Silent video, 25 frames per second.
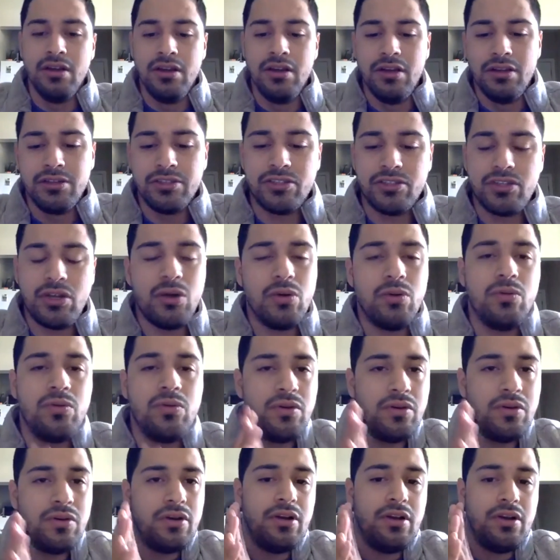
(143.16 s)
So
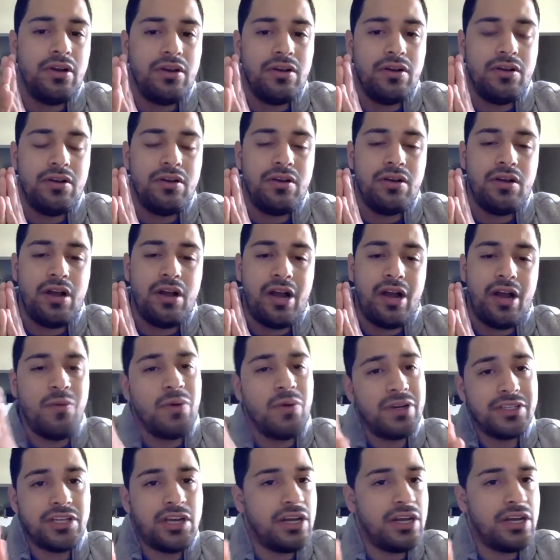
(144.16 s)
I
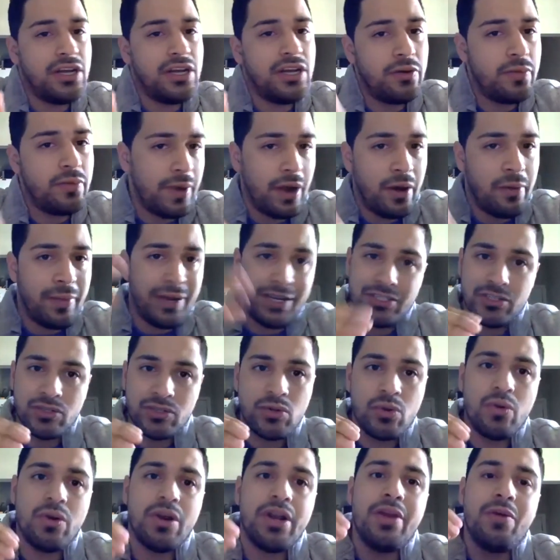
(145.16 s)
want to talk a little bit about my
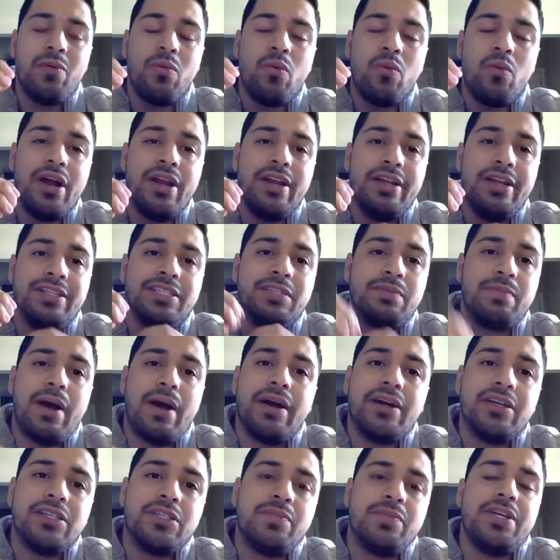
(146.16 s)
story and what
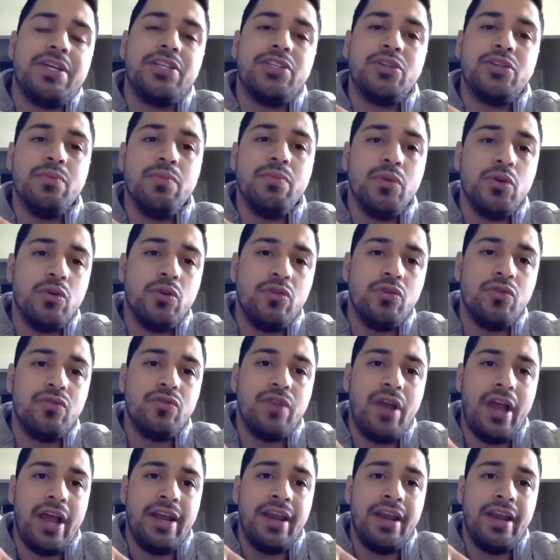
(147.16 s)
inspires me to move
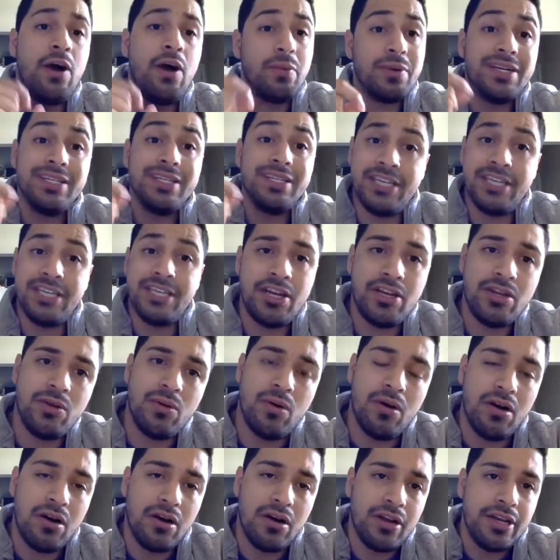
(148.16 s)
and help continue
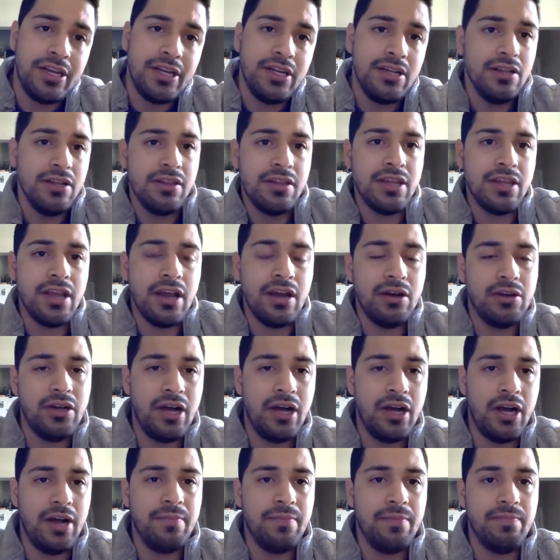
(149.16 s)
on the, uh,
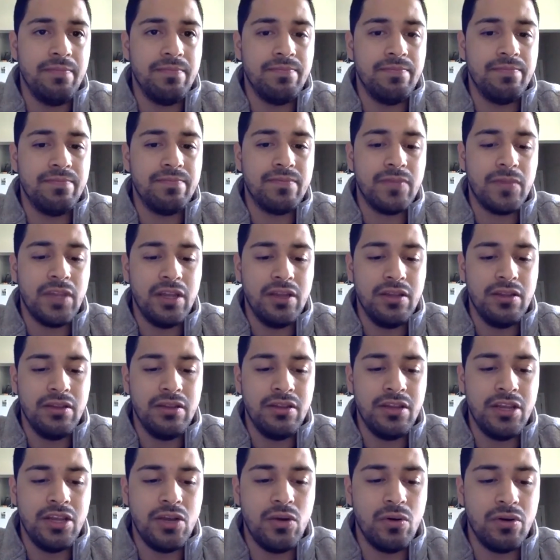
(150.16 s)
um,
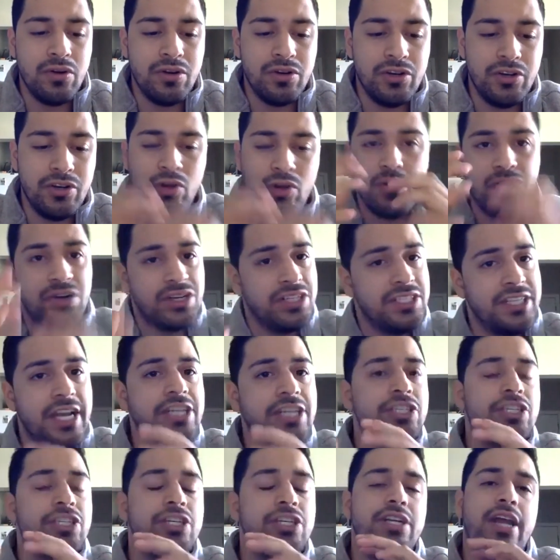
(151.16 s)
the, or, the
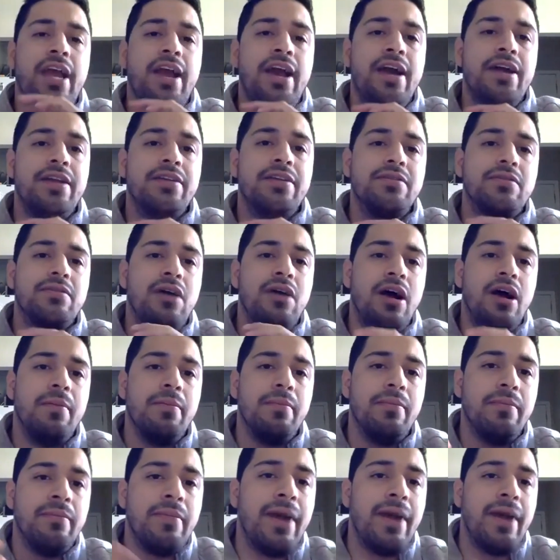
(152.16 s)
organization and
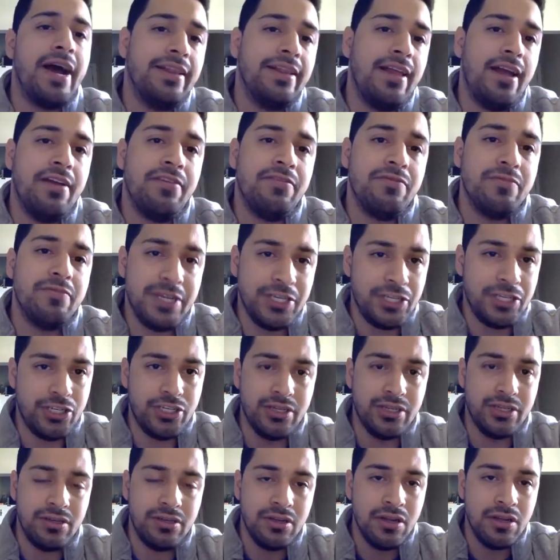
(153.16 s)
um, my life
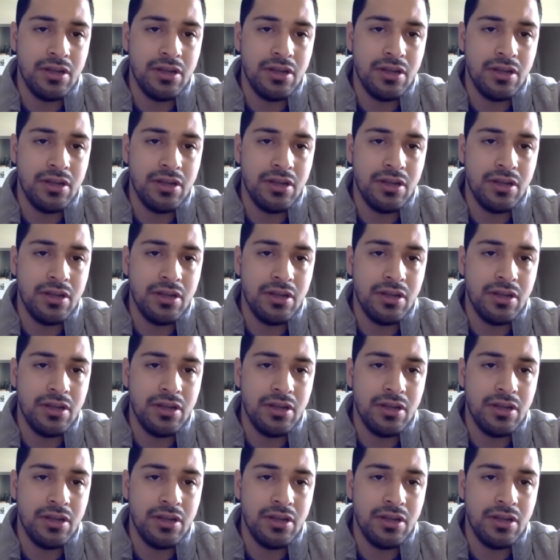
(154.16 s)
mission.